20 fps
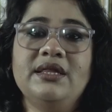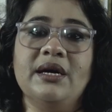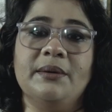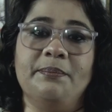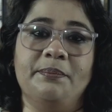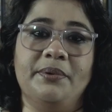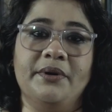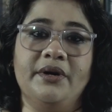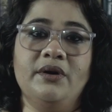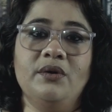
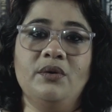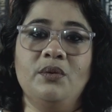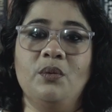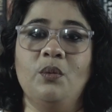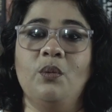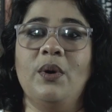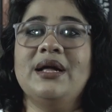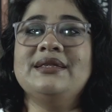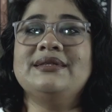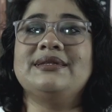Thappar,
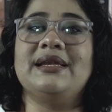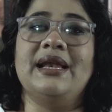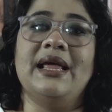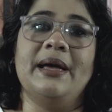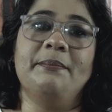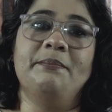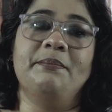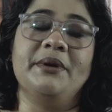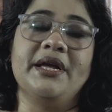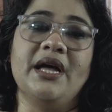one
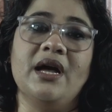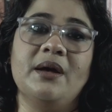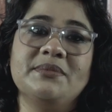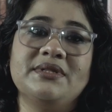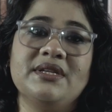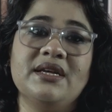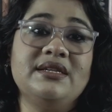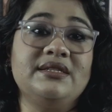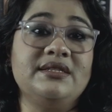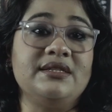slap
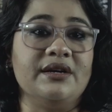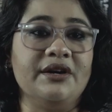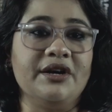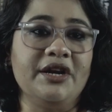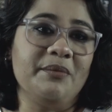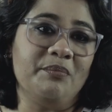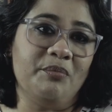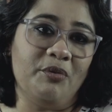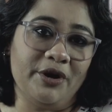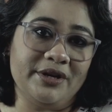becomes a
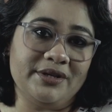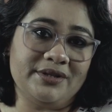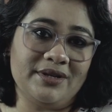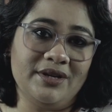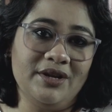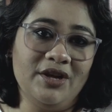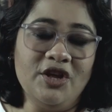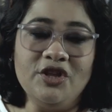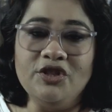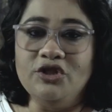turning point,
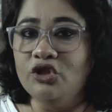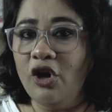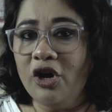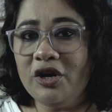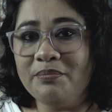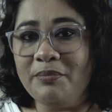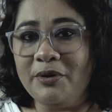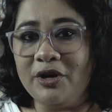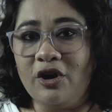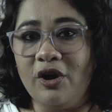
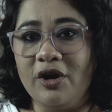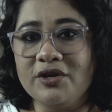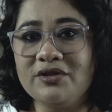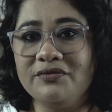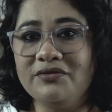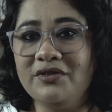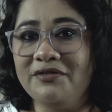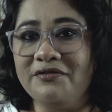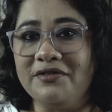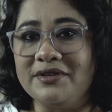not because
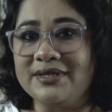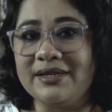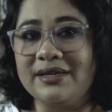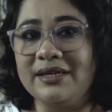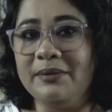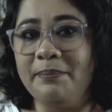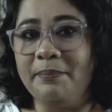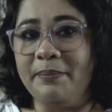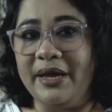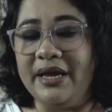of the
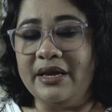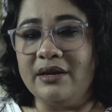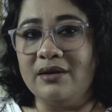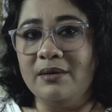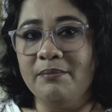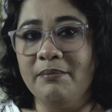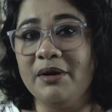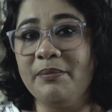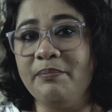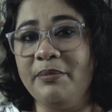physical pain,
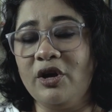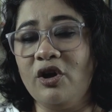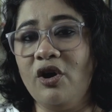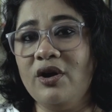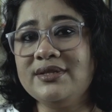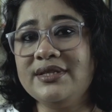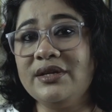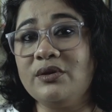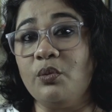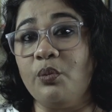but
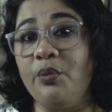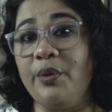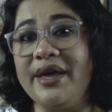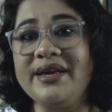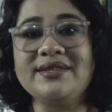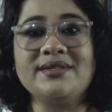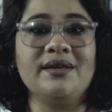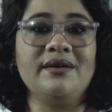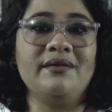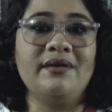because it
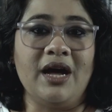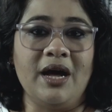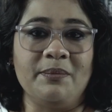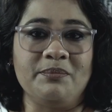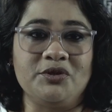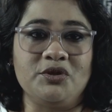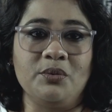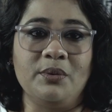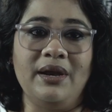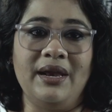wakes her
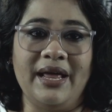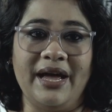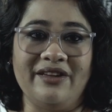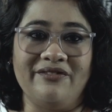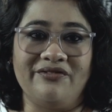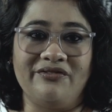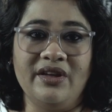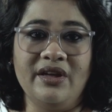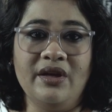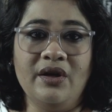up to a
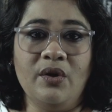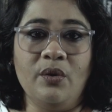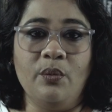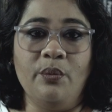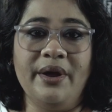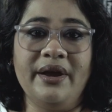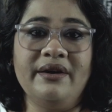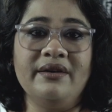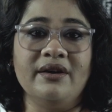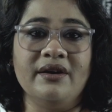life
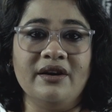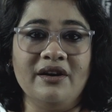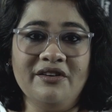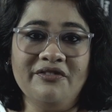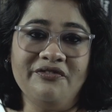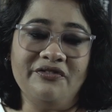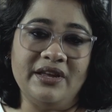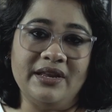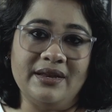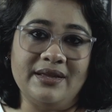where her
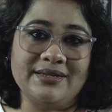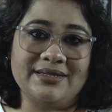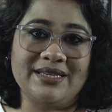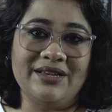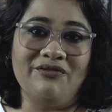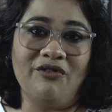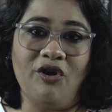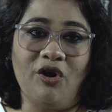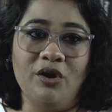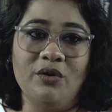feelings
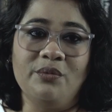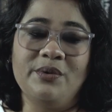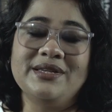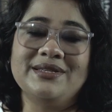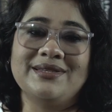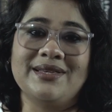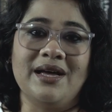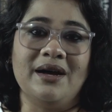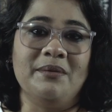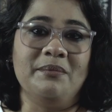have
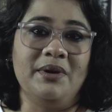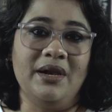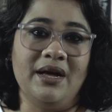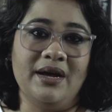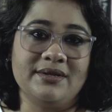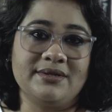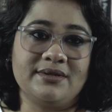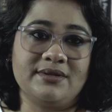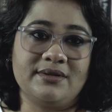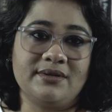always come
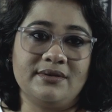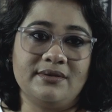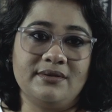last.